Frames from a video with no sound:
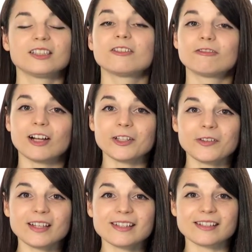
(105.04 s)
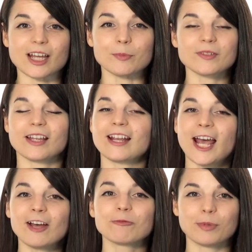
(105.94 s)
Follow these steps and
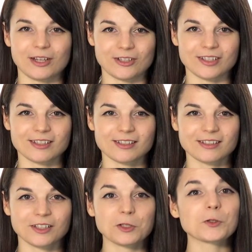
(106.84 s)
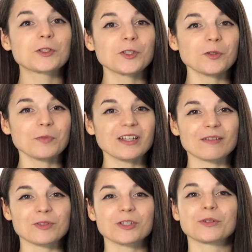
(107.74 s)
have patience. You'll soon be
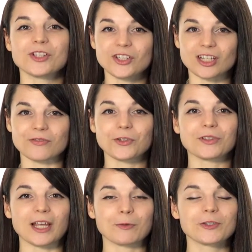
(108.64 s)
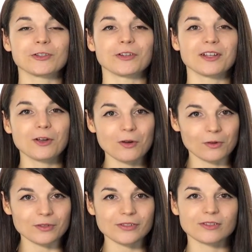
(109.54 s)
able to achieve your language learning
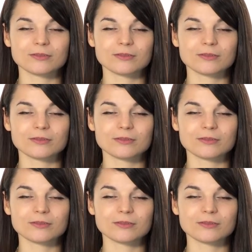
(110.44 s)
goals.